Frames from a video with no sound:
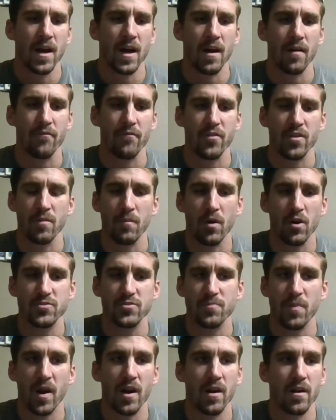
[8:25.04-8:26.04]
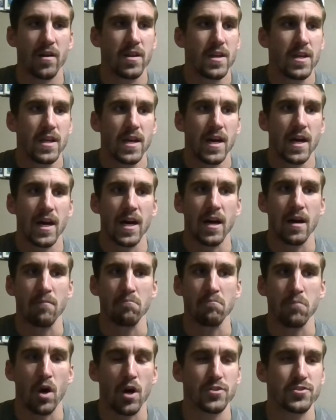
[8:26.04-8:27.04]
for the most part,
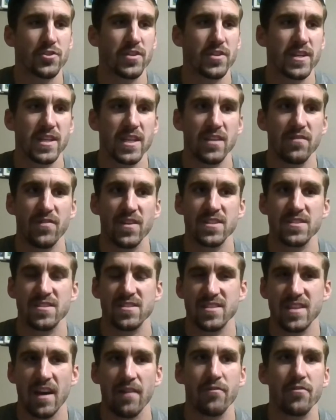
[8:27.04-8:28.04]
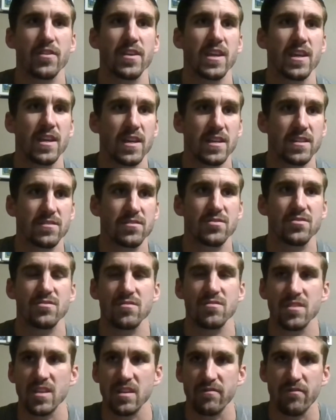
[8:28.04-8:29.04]
ball screen defense definitely
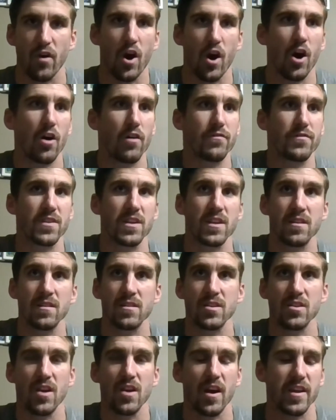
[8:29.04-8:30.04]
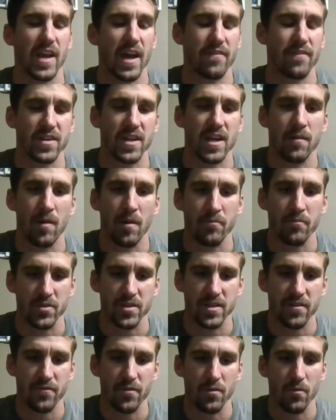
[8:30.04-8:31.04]
has evolved, and, you have to come up with
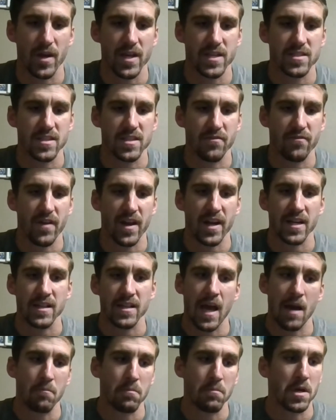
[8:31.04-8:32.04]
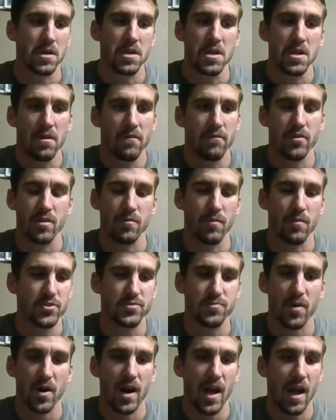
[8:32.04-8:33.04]
different ways of defending that. But for the
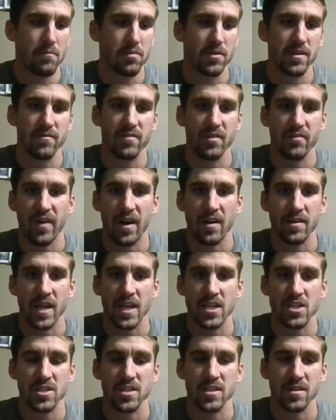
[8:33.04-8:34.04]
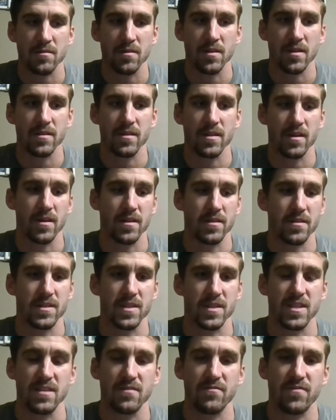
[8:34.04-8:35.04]
most part, I believe the foundation of the
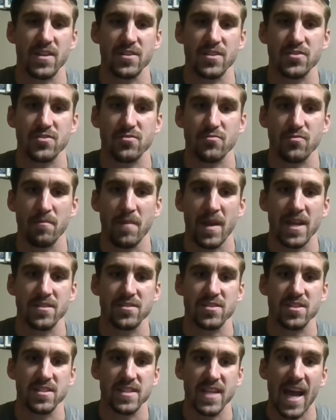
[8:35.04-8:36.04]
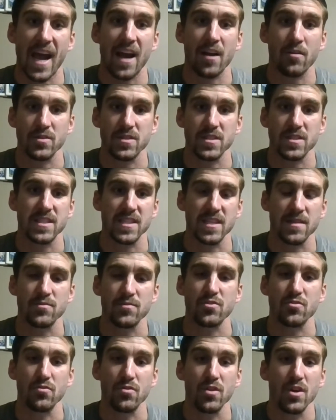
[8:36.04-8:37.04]
defense remains intact with the teams
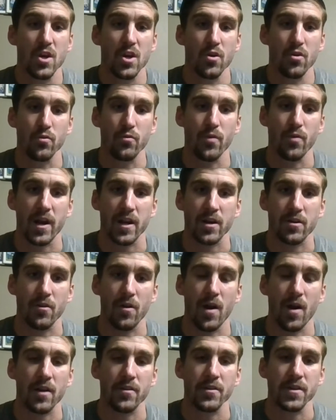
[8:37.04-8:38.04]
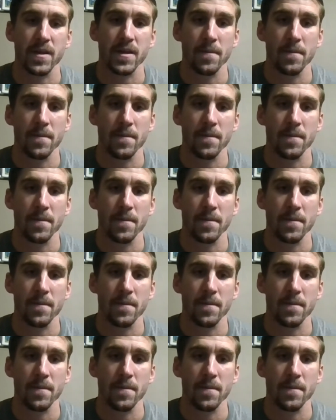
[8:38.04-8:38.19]
who run it correctly.